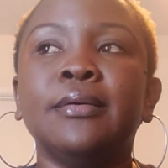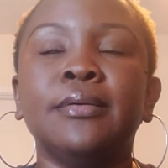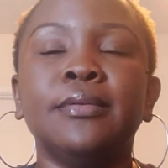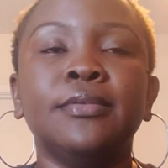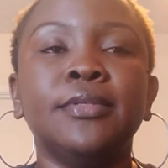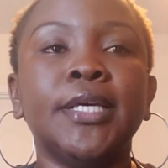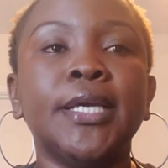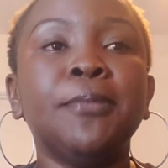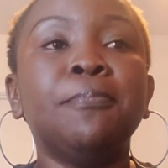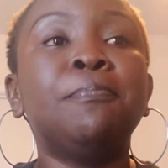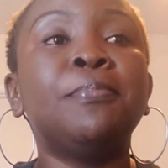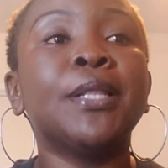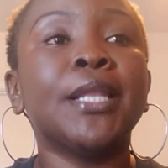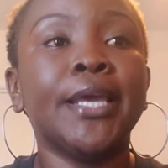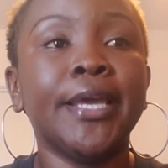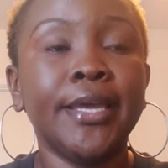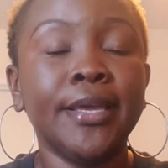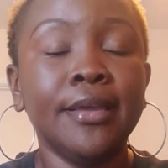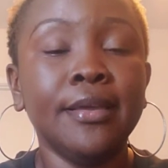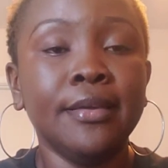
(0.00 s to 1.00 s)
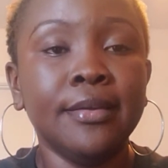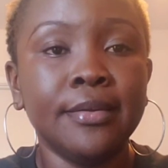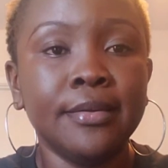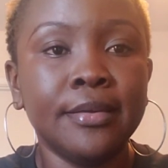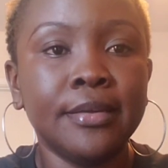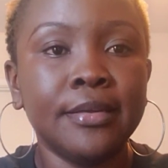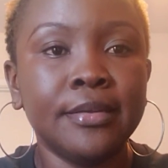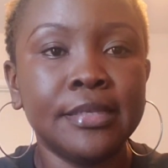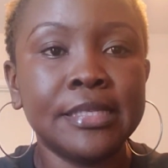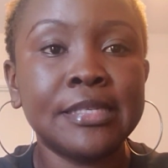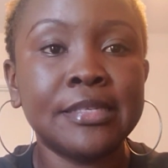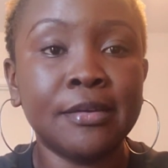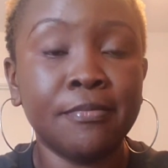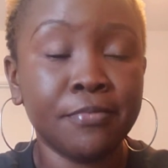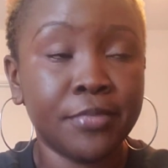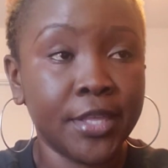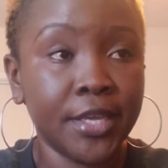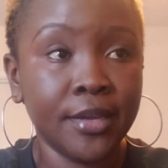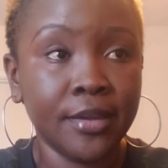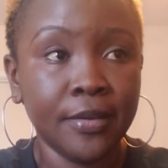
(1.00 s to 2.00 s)
They play
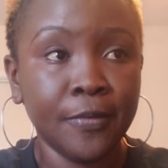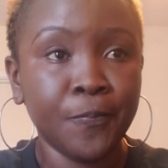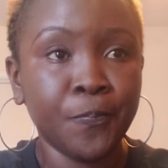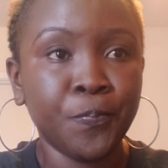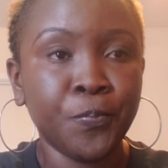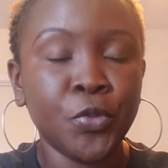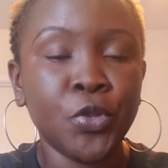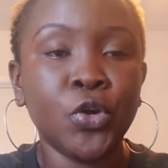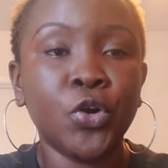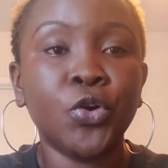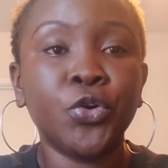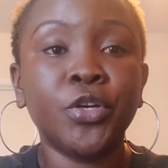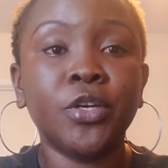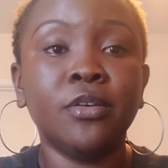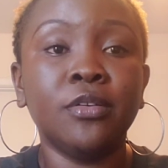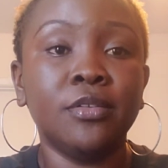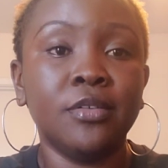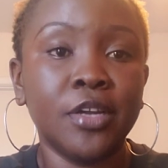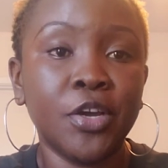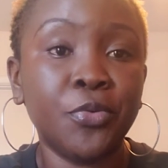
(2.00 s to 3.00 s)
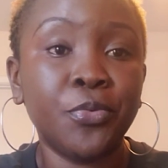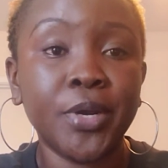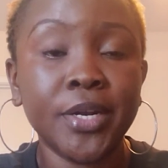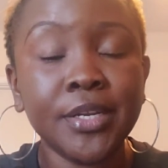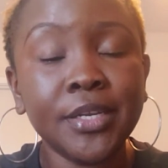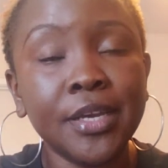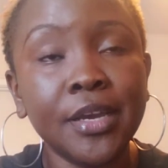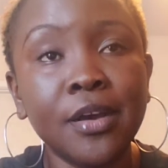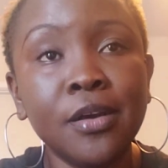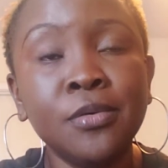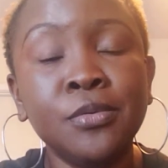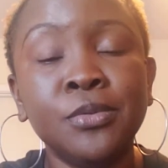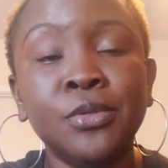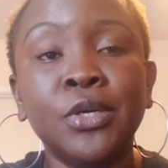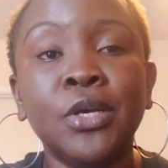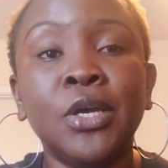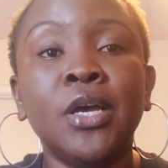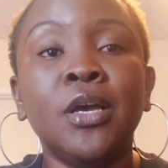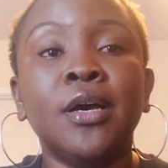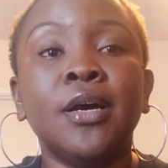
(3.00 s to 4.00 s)
something on a radio.
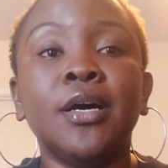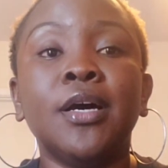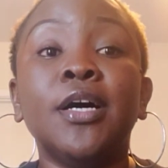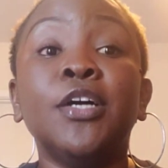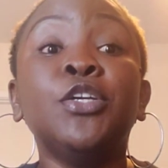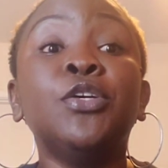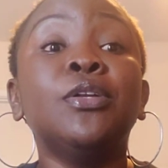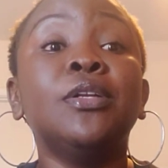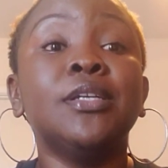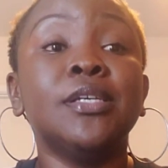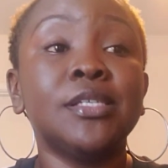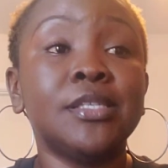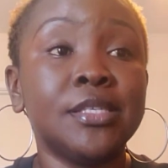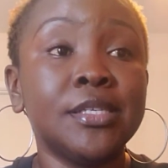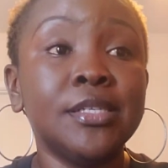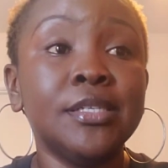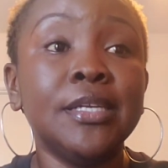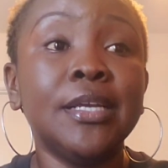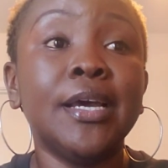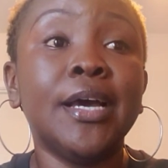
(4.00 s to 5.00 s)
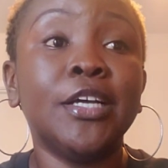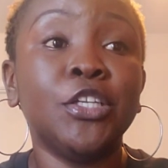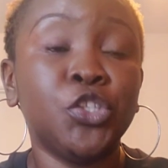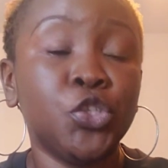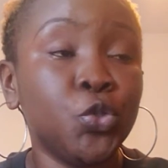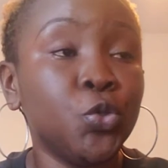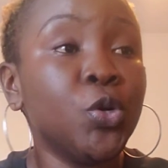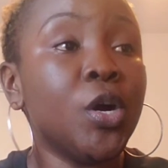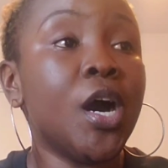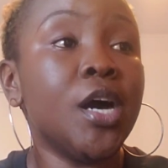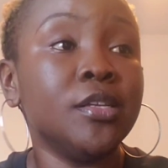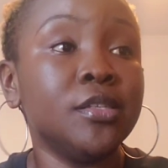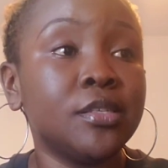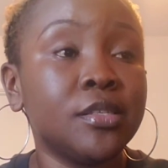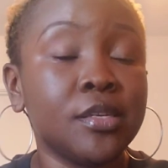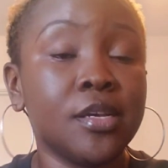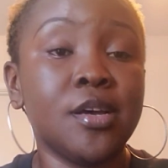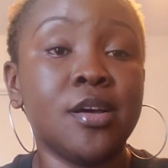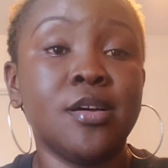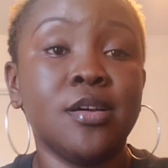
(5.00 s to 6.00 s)
You listen as you
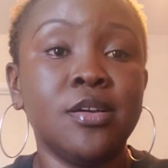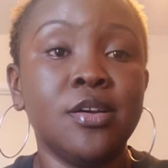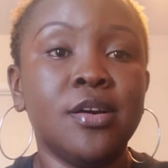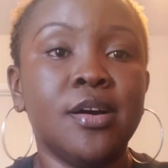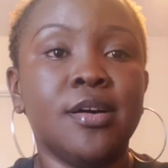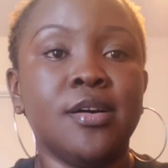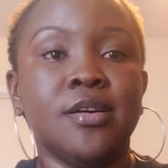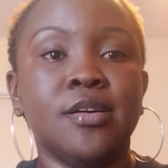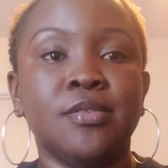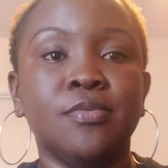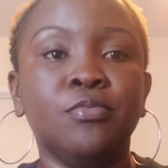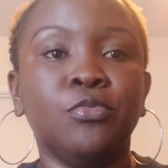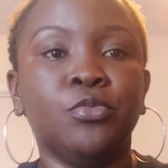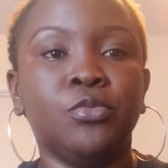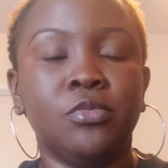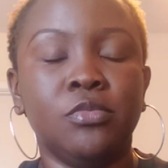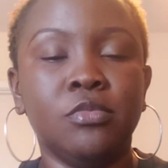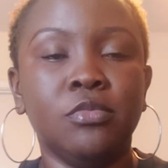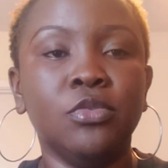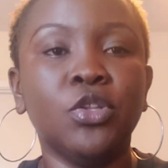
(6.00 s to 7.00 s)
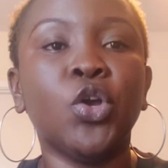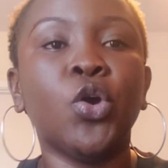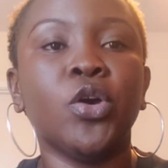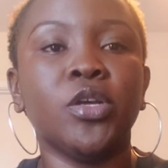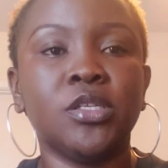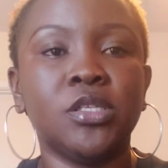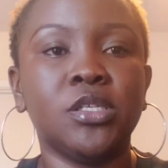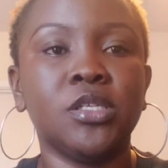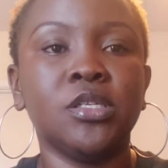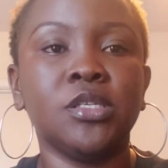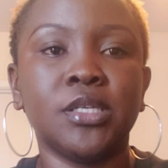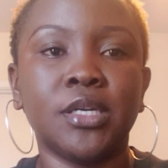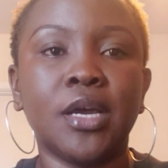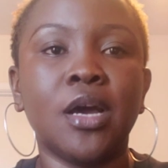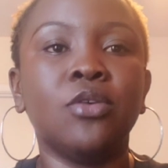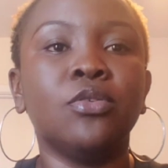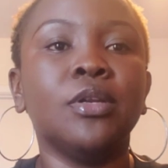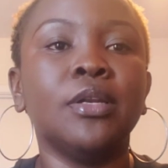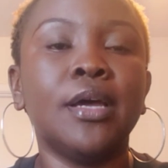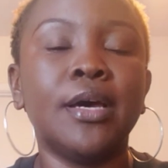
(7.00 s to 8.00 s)
answer the questions that
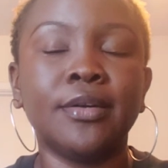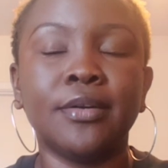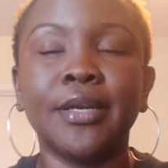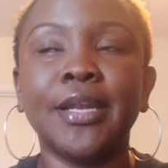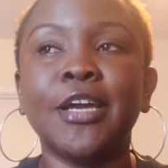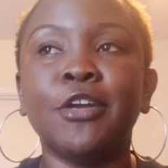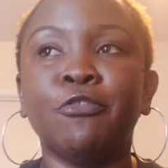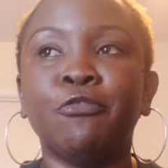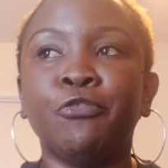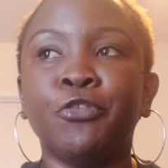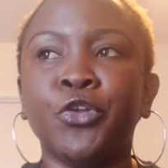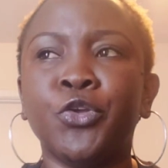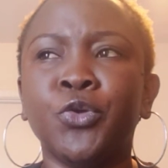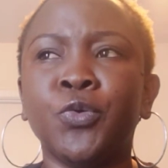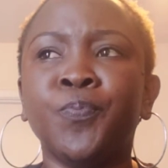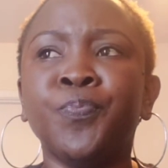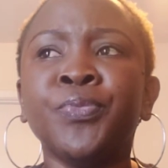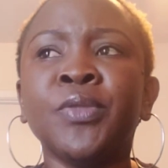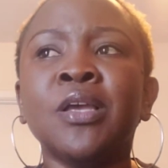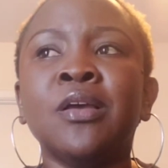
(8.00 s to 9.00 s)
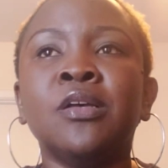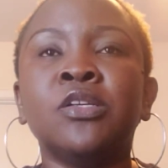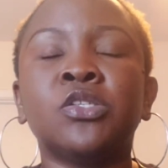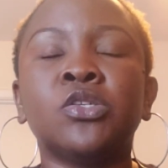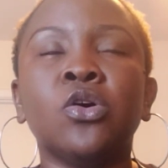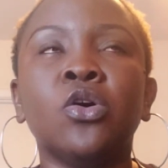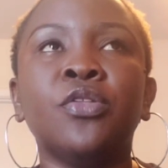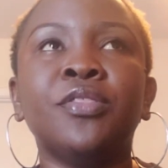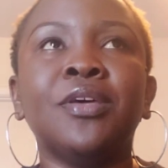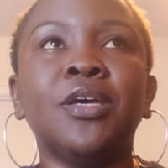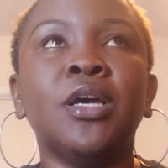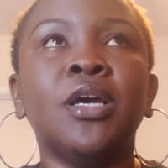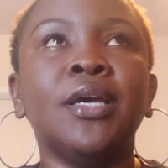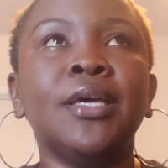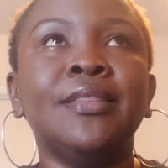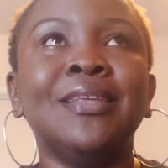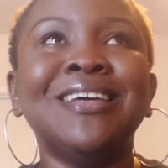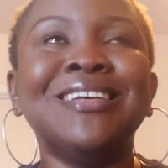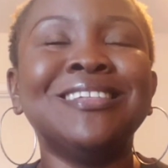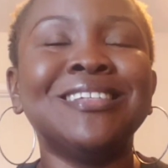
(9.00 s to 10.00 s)
I'll outline for you. So
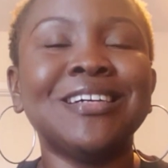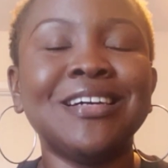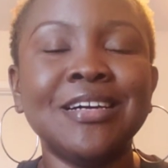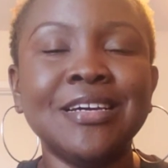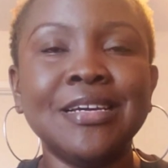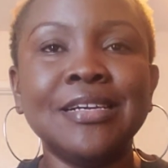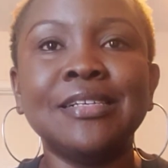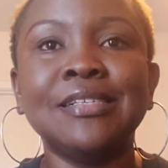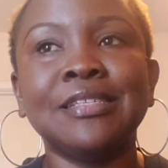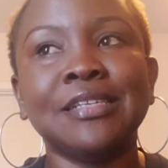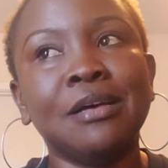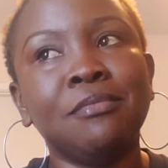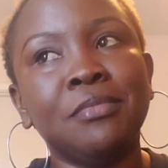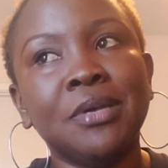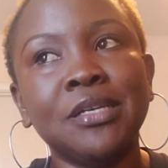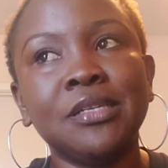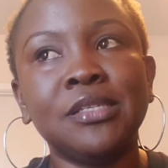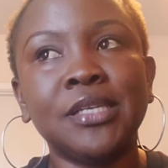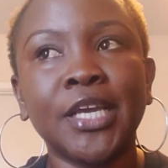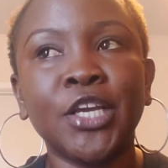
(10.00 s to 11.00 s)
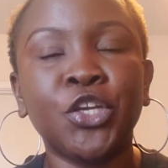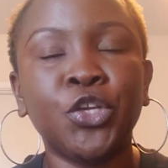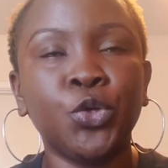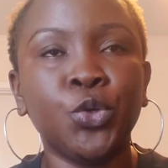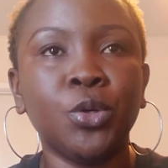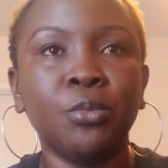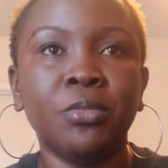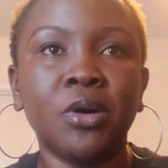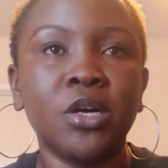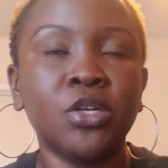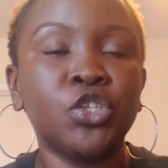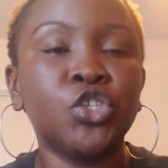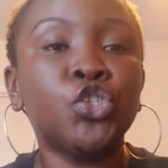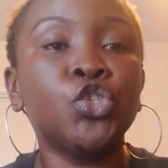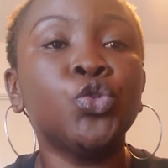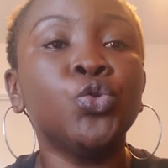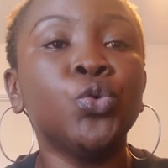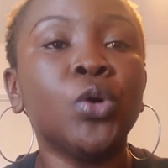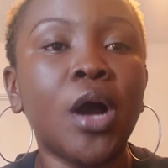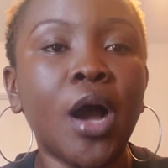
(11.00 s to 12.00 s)
the entire exam might take you about
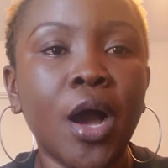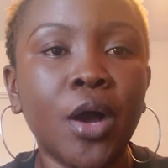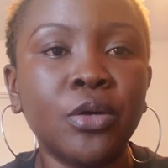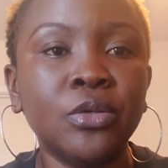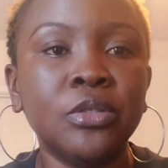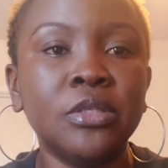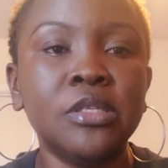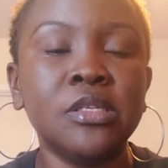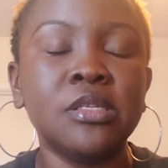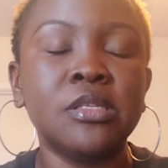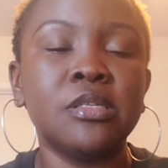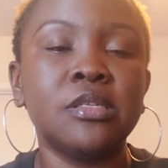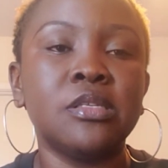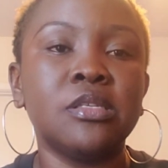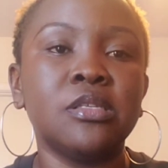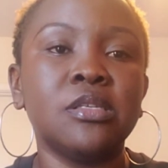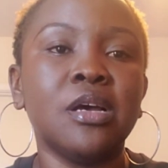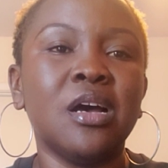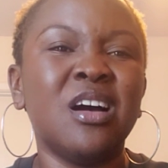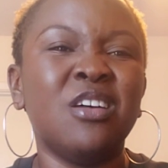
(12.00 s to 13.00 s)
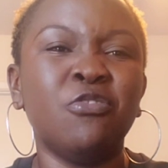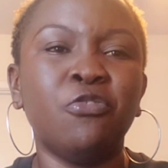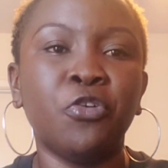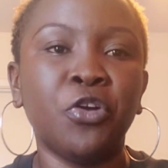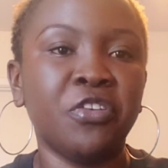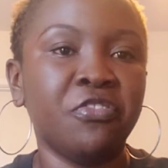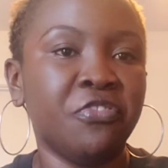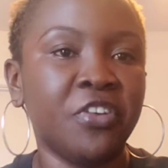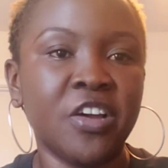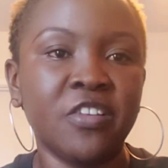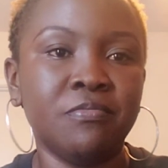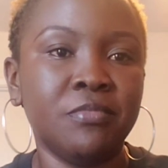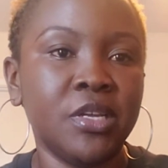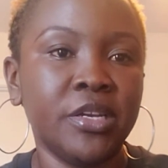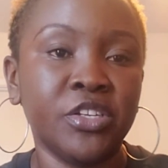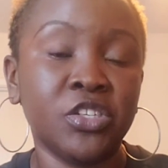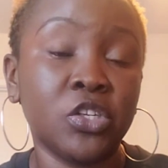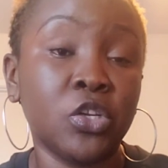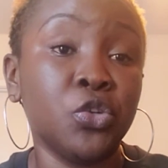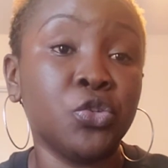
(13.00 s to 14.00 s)
2 hours, 45
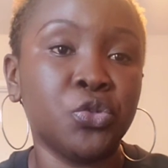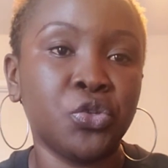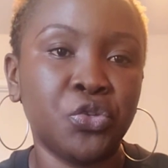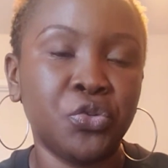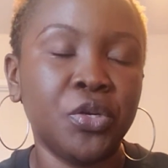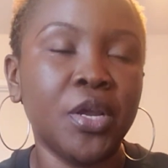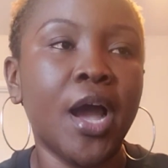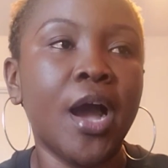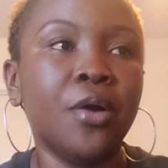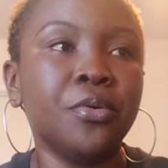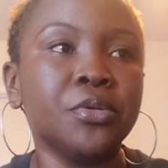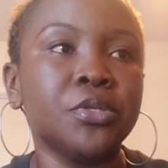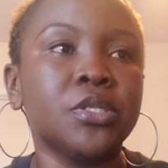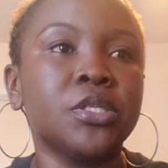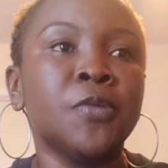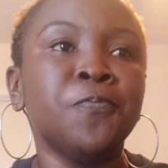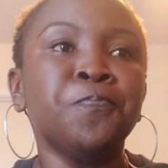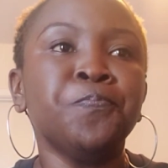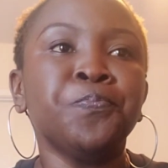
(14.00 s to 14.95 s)
minutes, close to 3 hours.